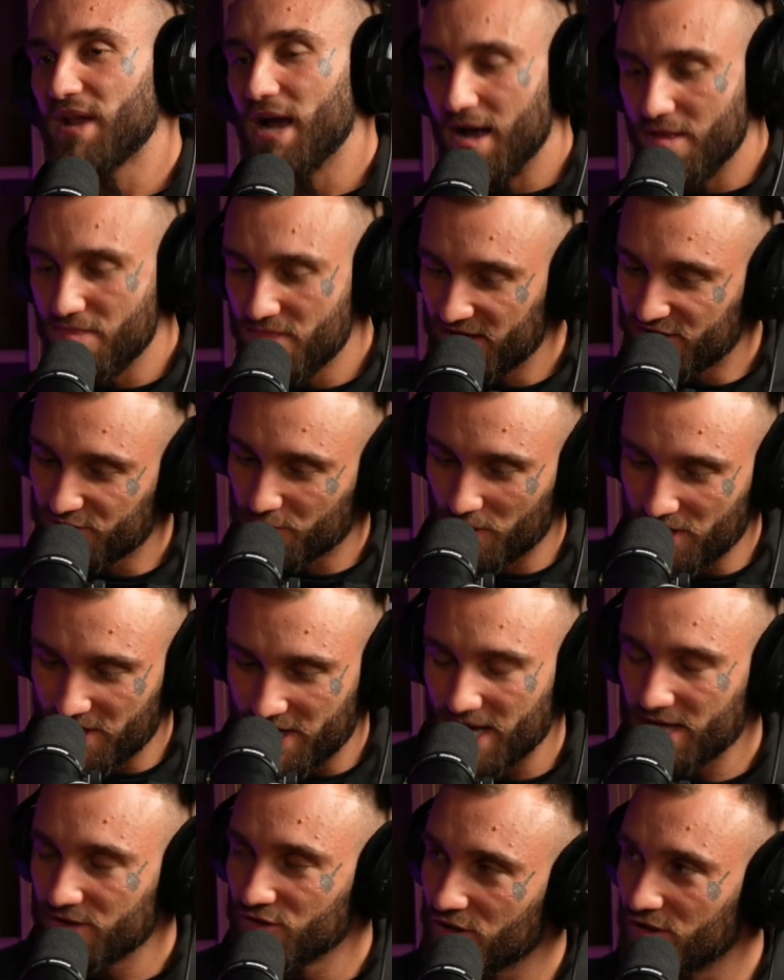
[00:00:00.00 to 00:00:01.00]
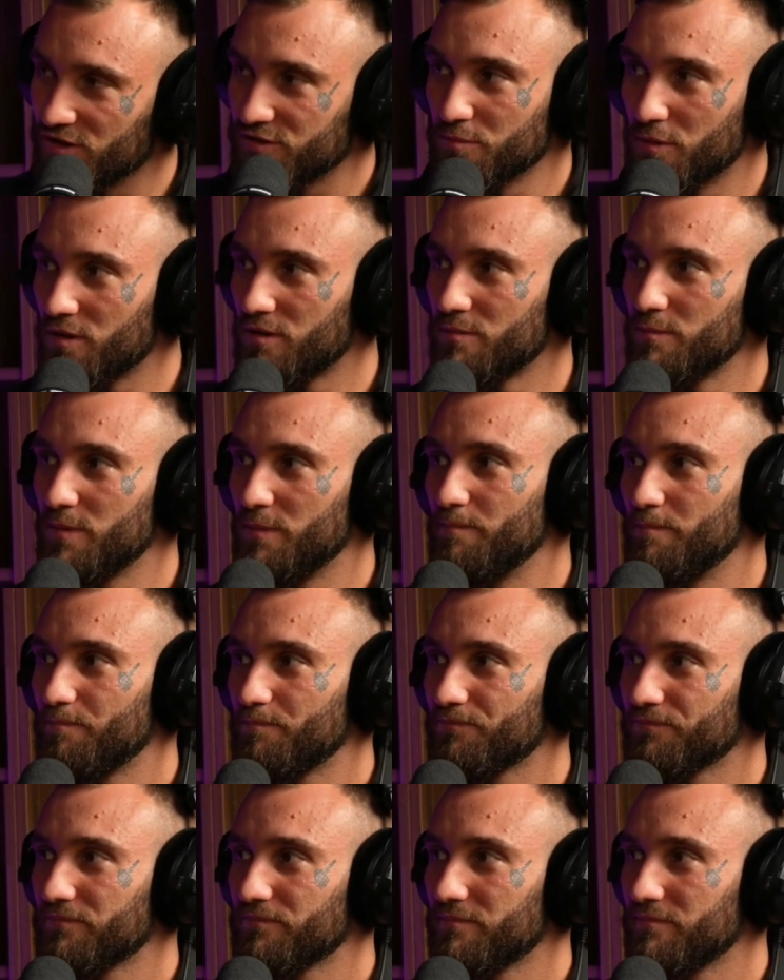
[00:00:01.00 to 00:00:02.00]
And this was a dangerous moment,
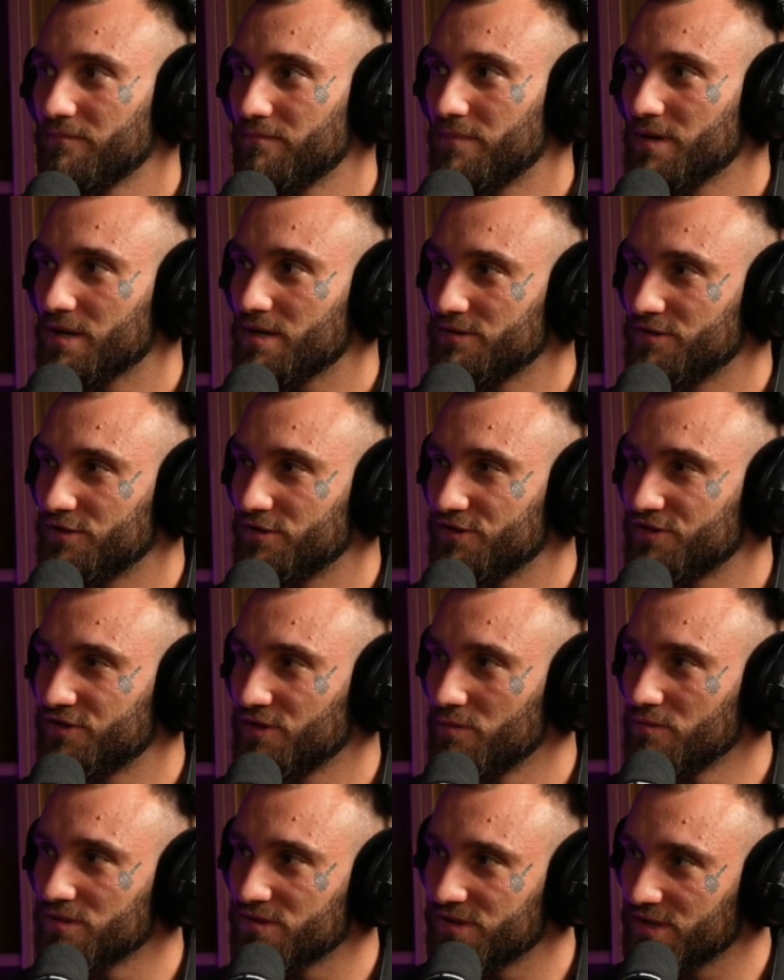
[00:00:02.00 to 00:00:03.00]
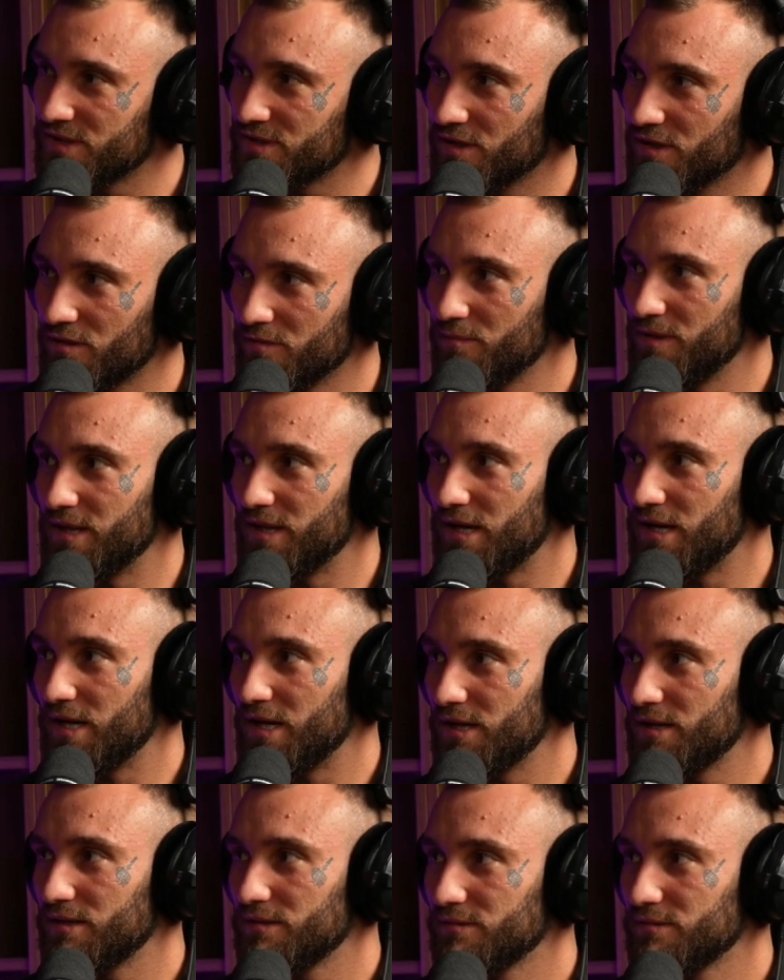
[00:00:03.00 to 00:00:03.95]
because as soon as he told me that,